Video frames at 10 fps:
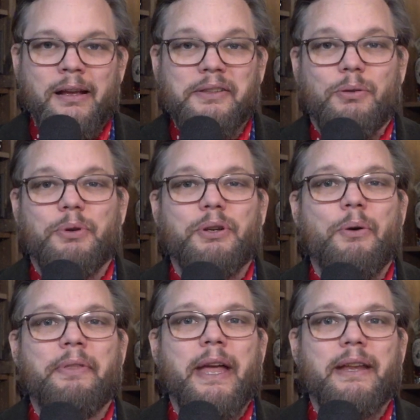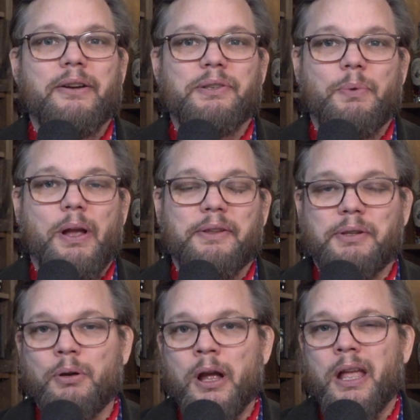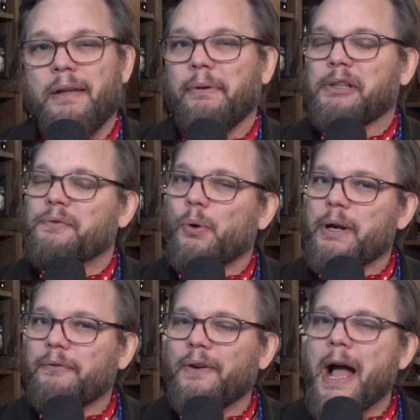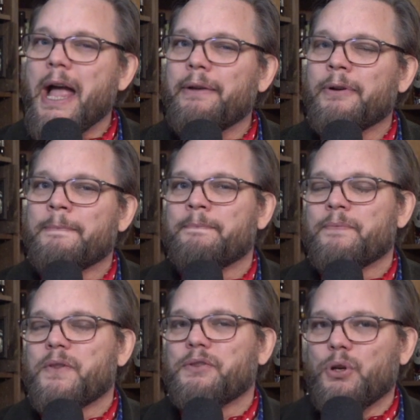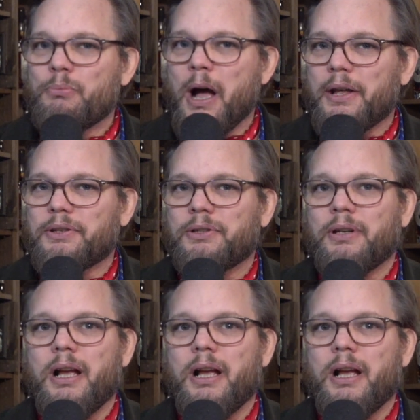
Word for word: So we're doing that here as well. So if it was 45, too much.